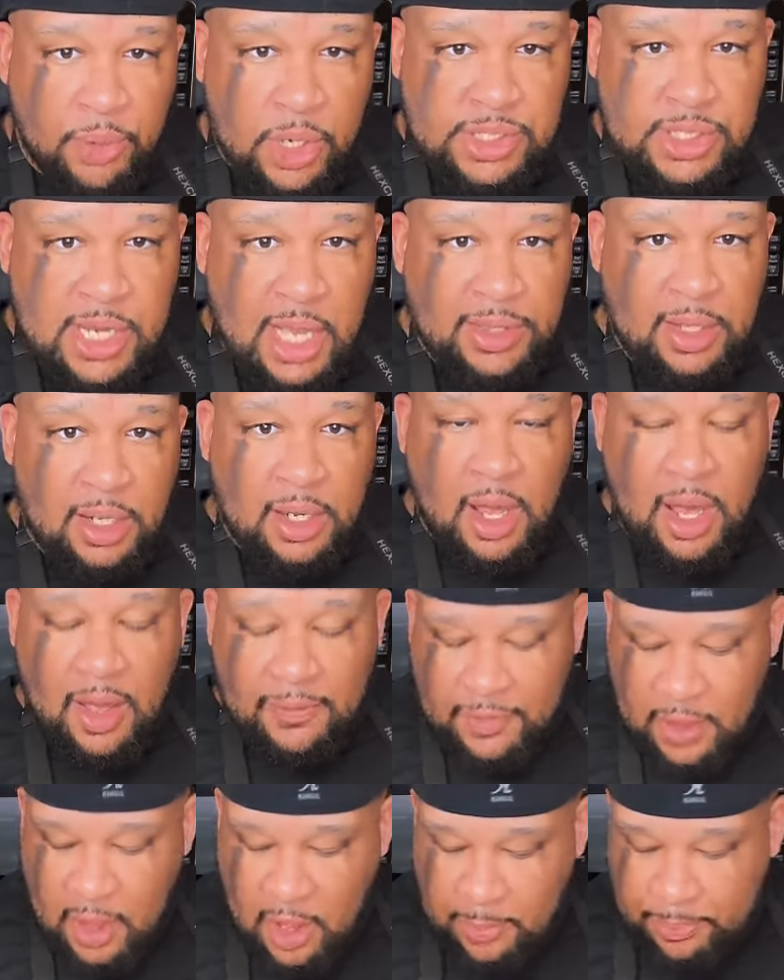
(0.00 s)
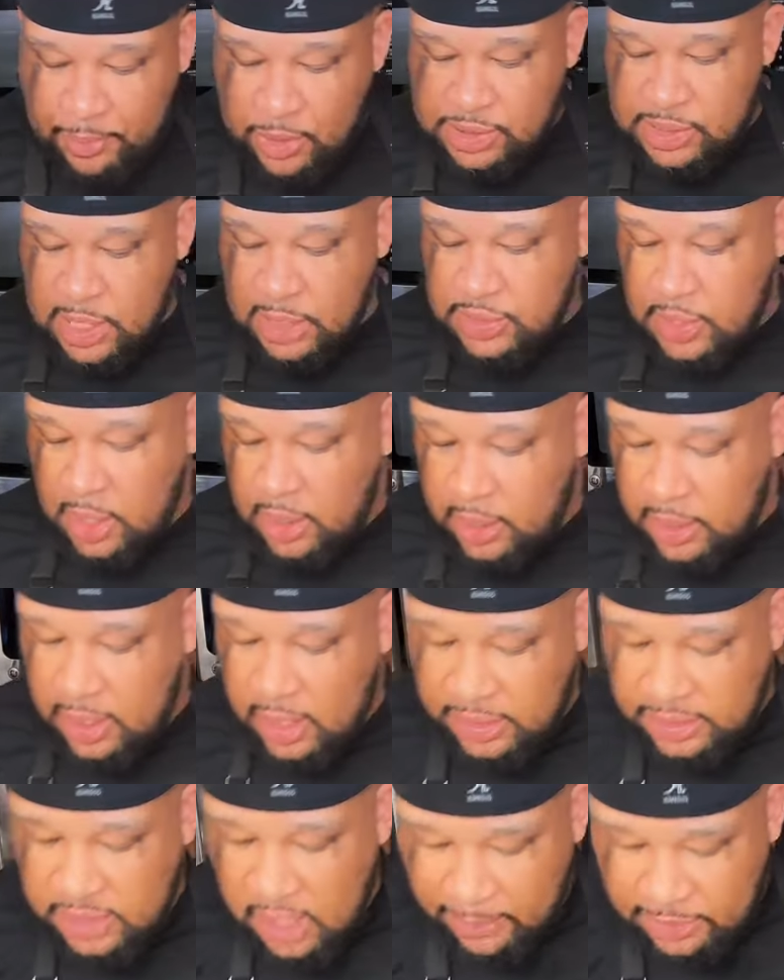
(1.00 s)
Appreciate the love, y'all. Appreciate y'all
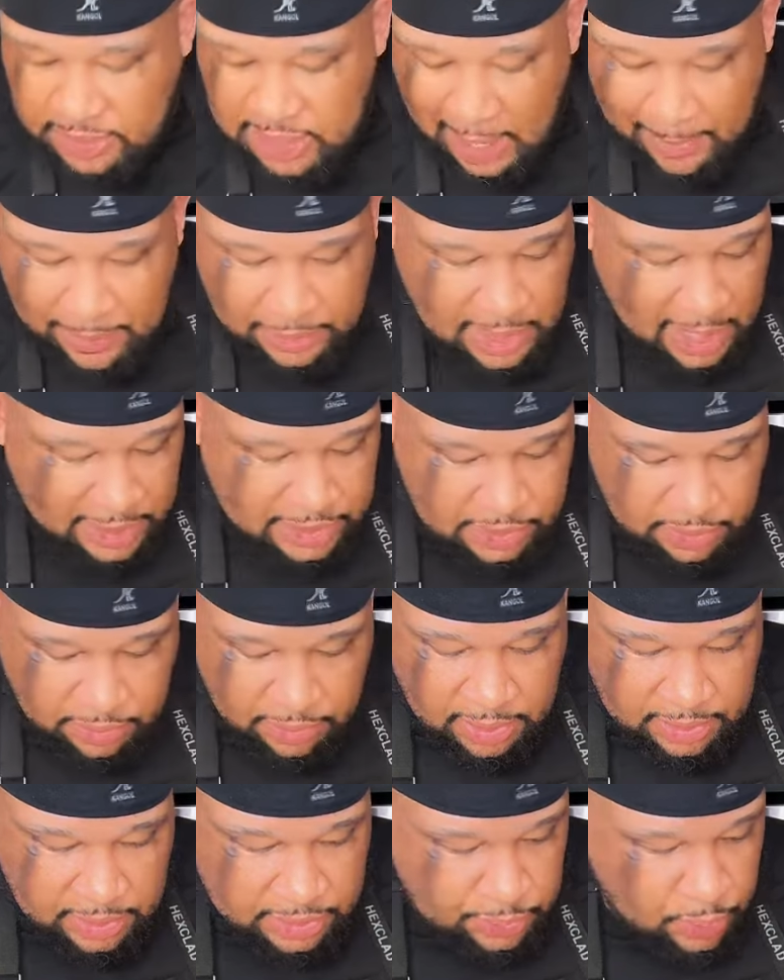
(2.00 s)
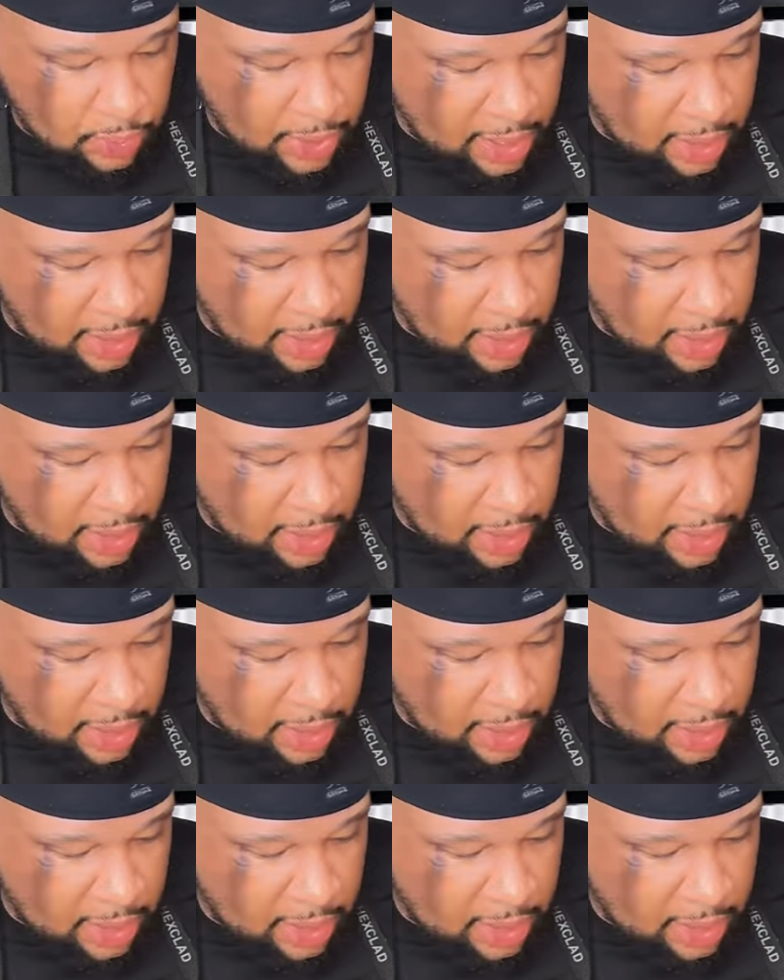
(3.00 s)
double tapping that screen as